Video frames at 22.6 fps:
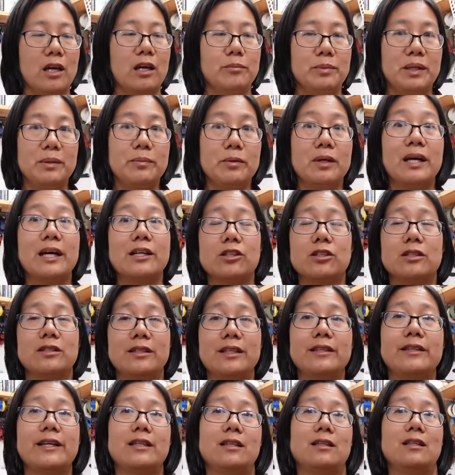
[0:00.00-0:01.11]
People actually
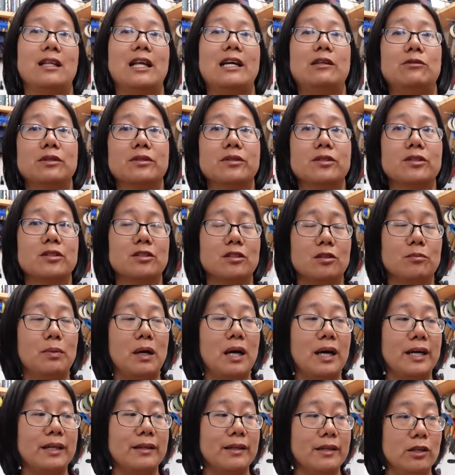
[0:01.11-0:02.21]
did get an allowance to
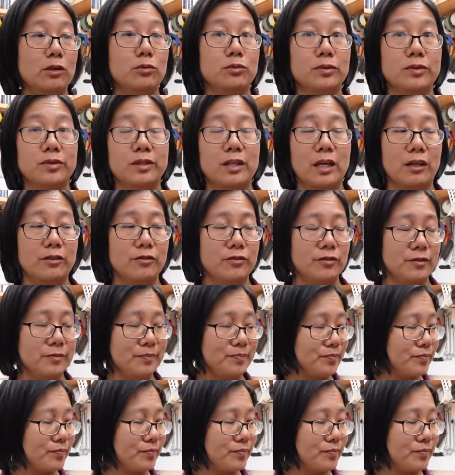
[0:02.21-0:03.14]
buy their own stuff.